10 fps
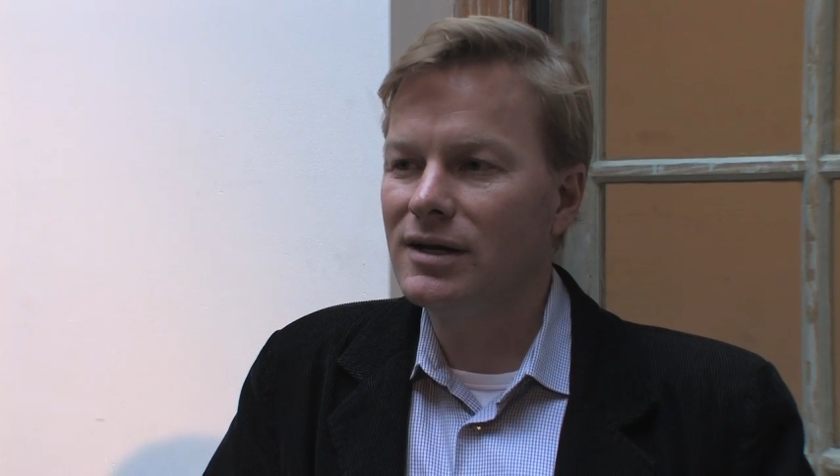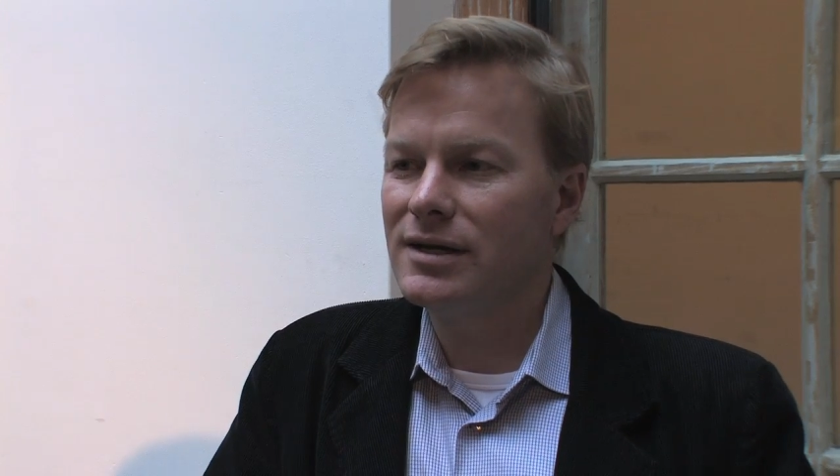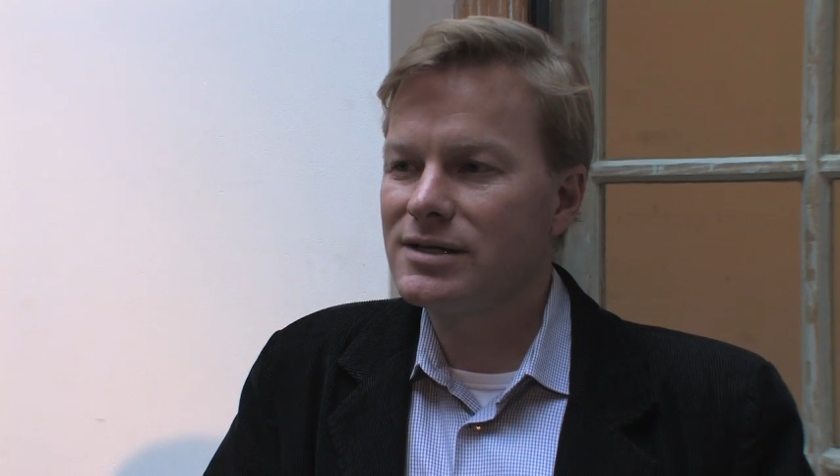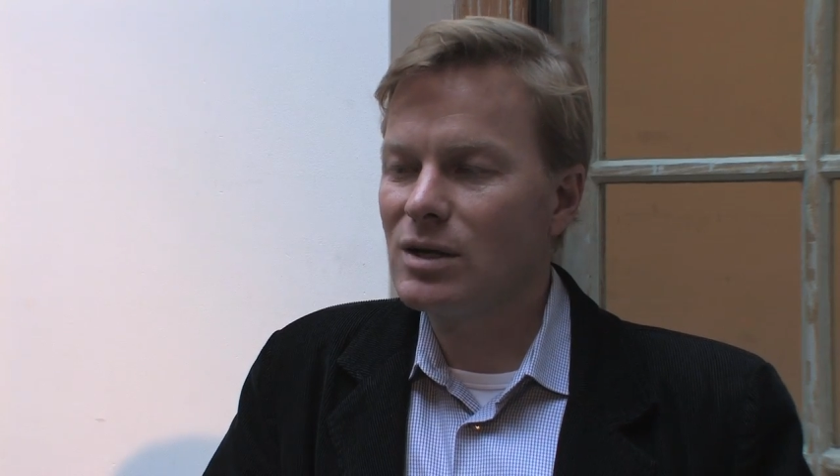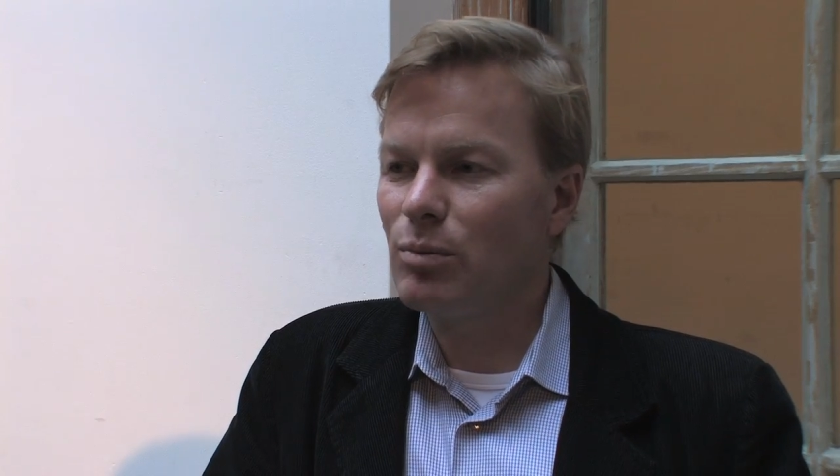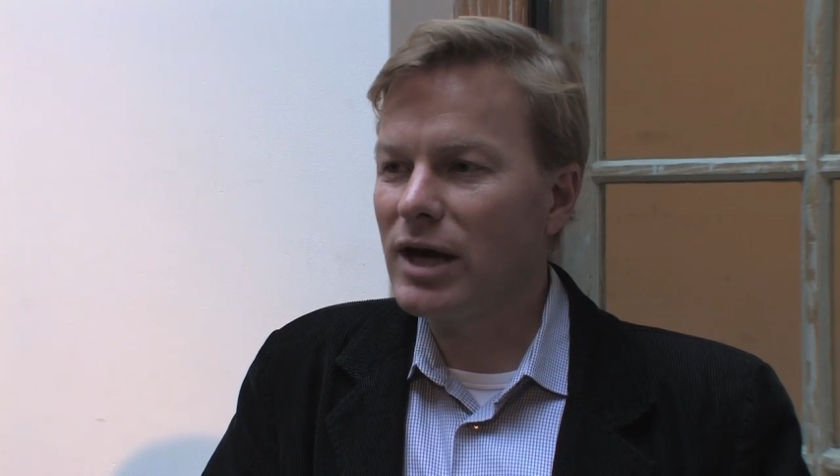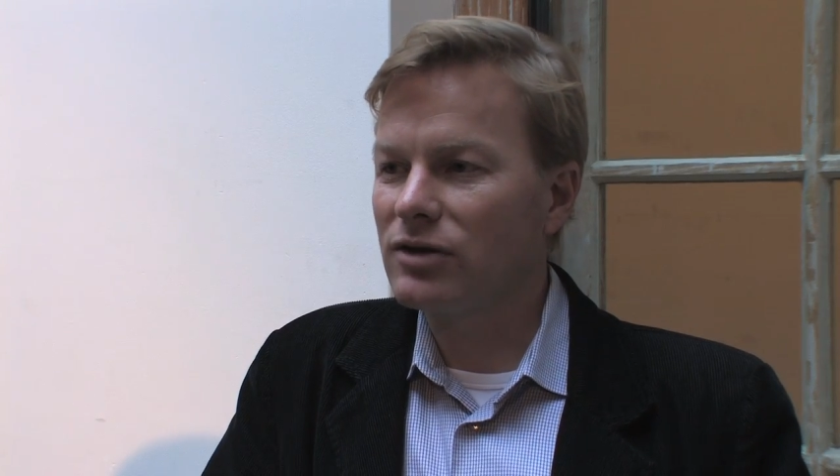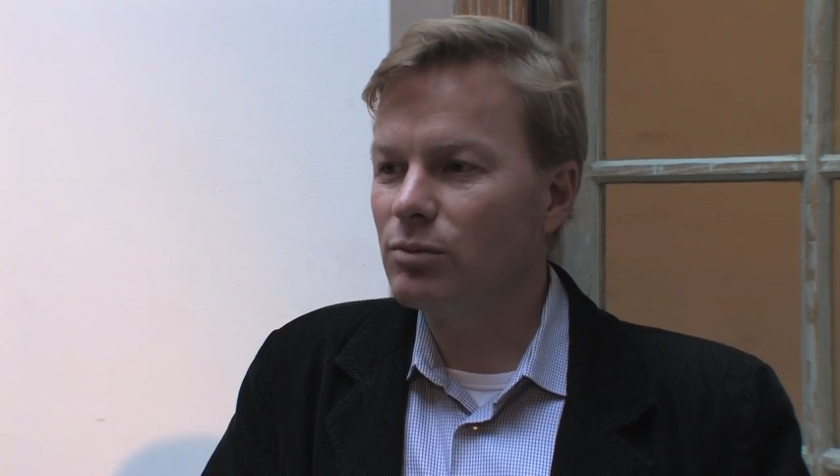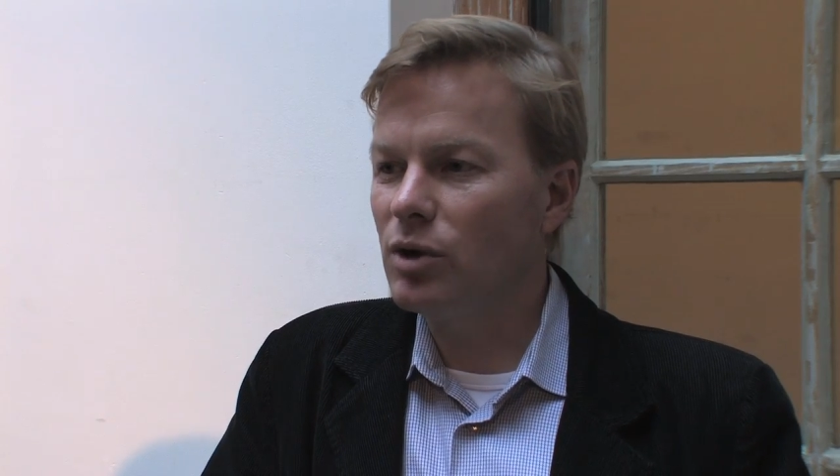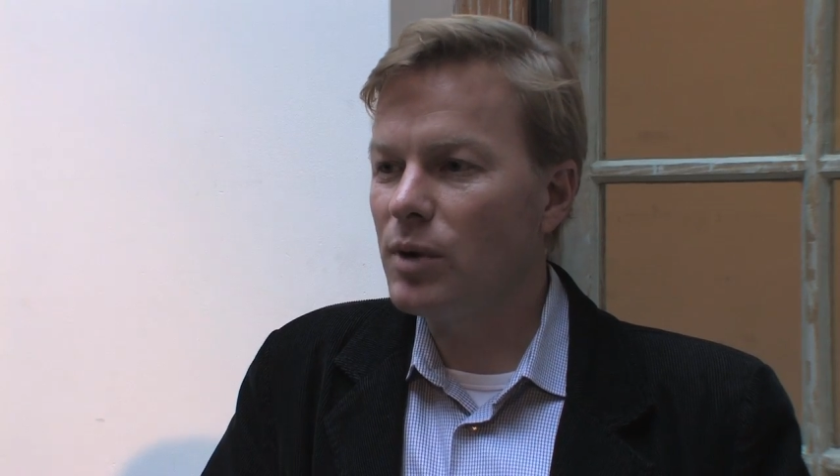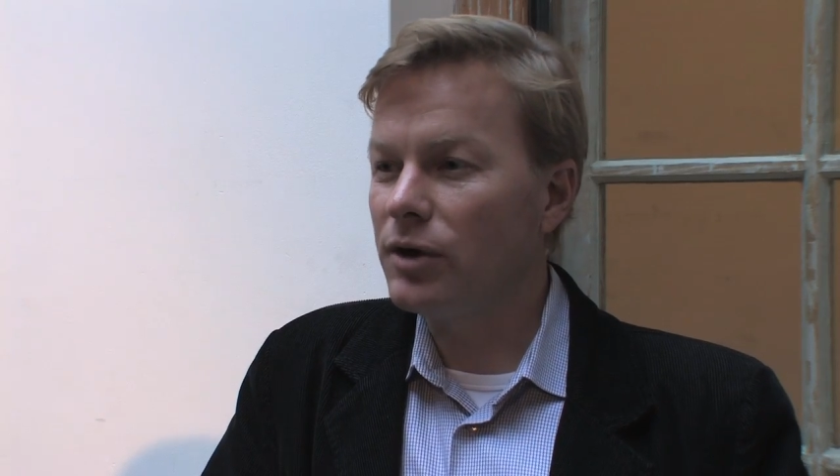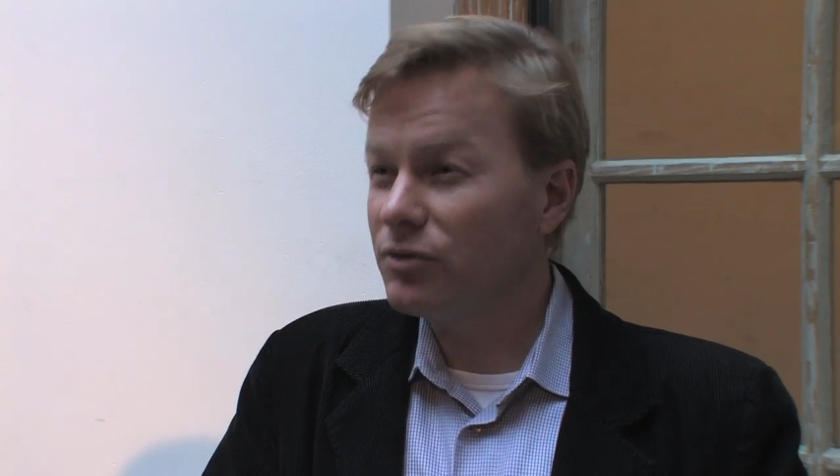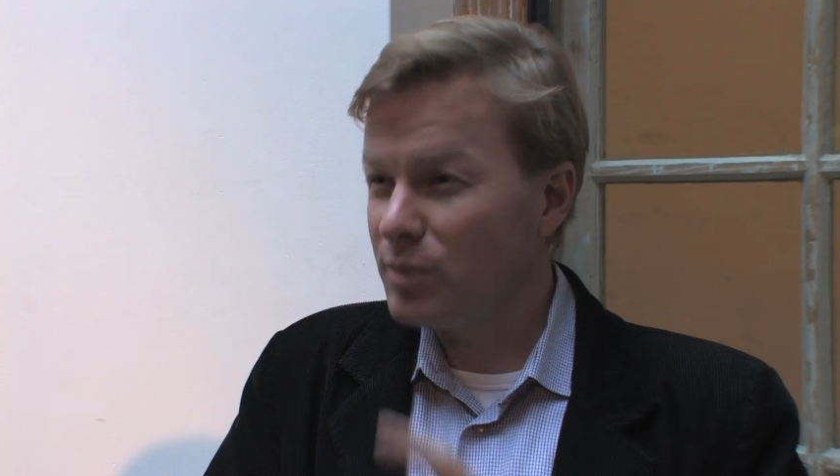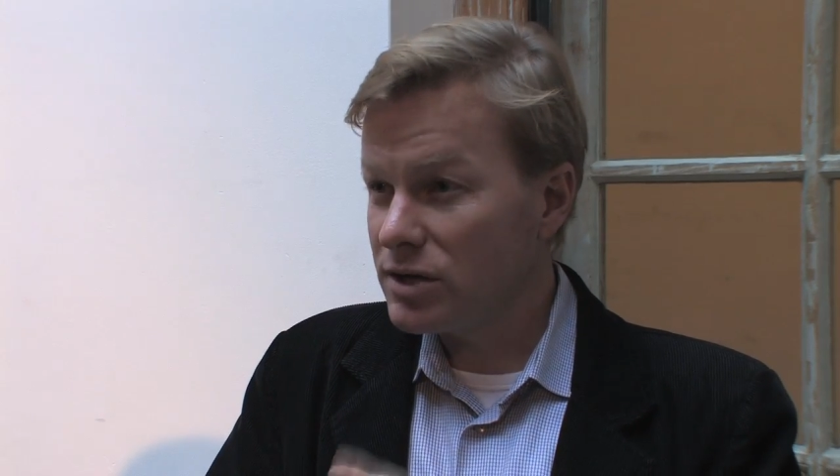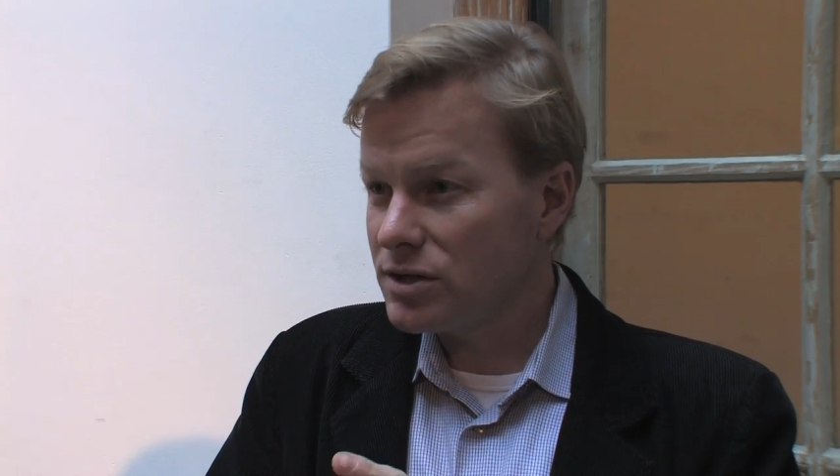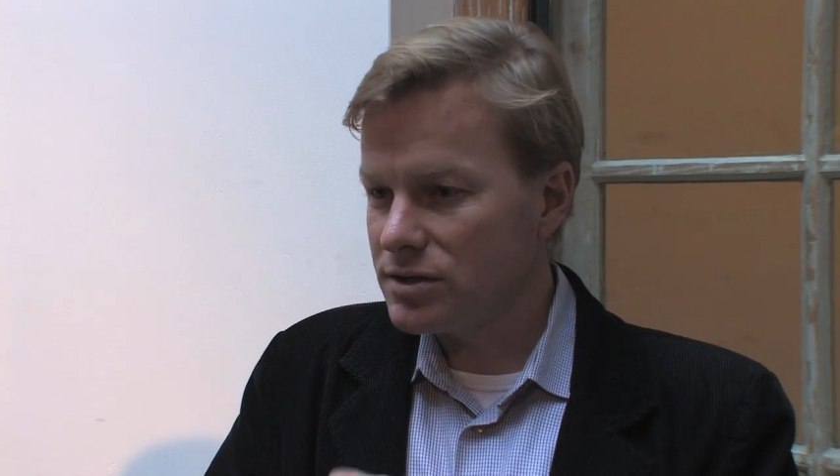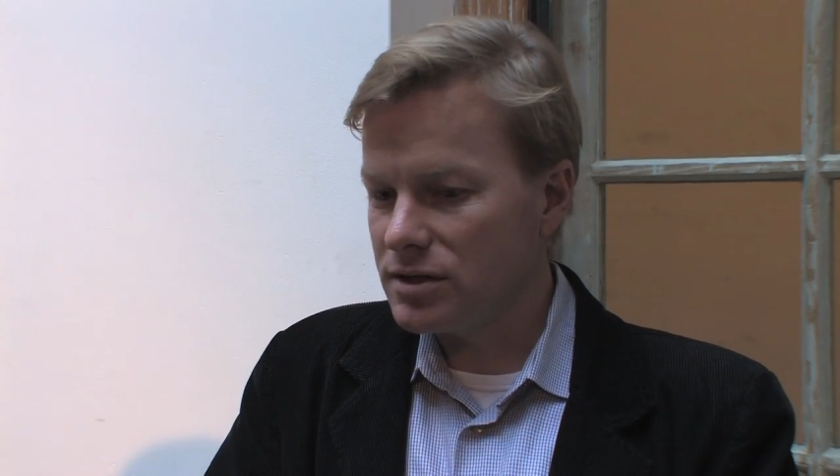step back to mobile, especially